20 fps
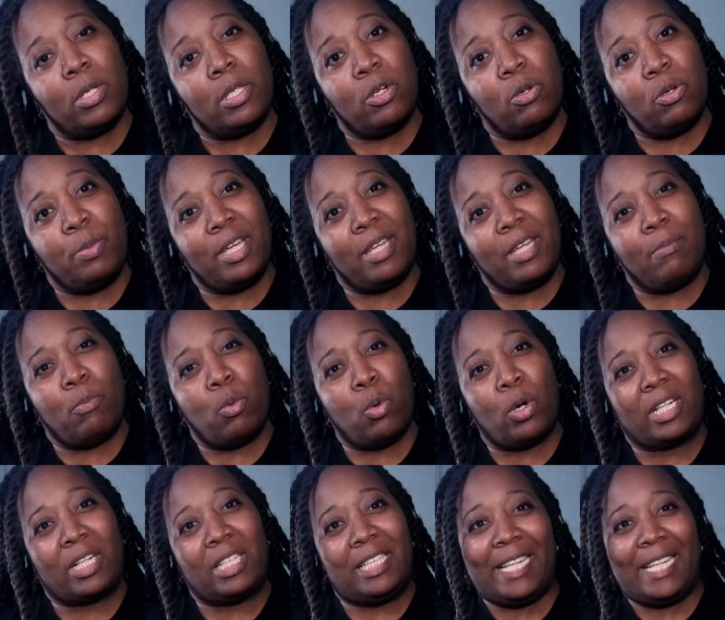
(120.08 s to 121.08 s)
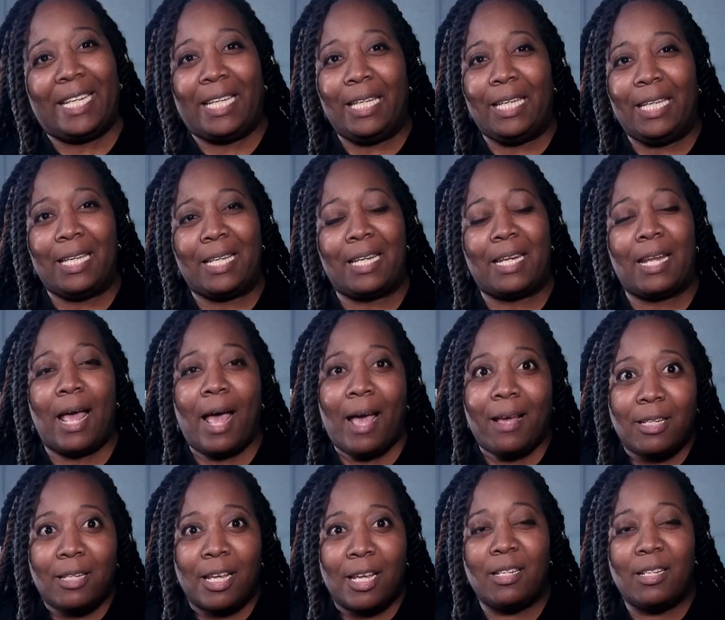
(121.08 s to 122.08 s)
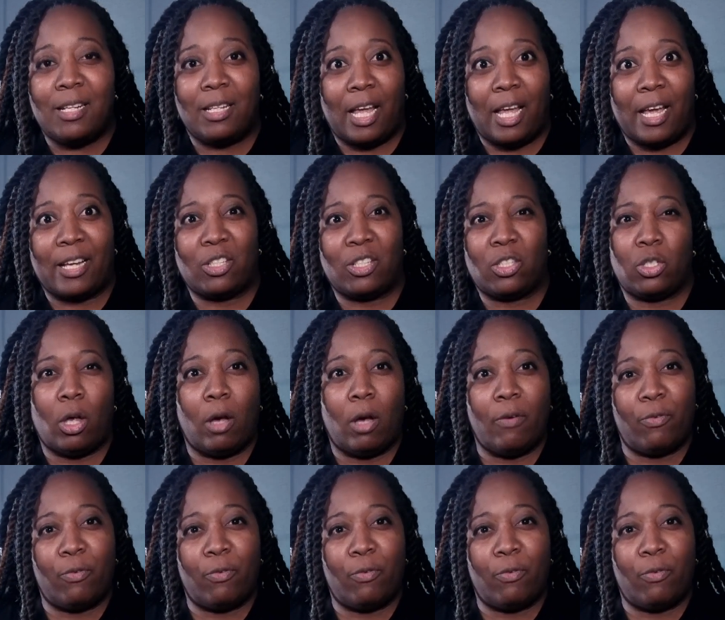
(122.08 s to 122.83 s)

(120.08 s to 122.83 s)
bit more clicky, and I tend to like softer,